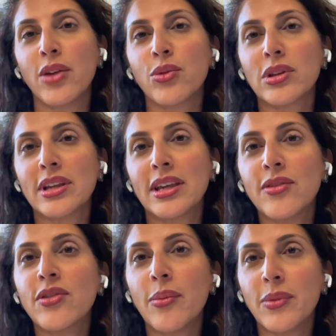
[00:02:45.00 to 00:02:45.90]
and really
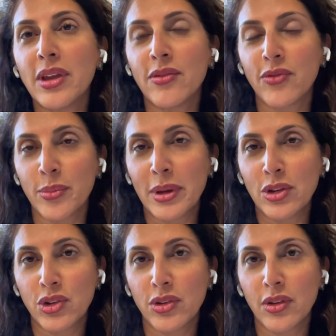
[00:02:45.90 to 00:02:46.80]
give them the
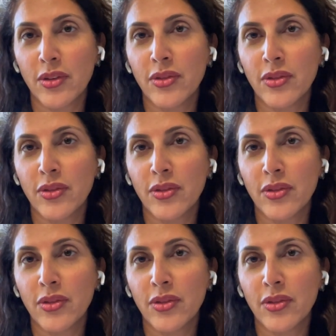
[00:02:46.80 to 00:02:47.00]
information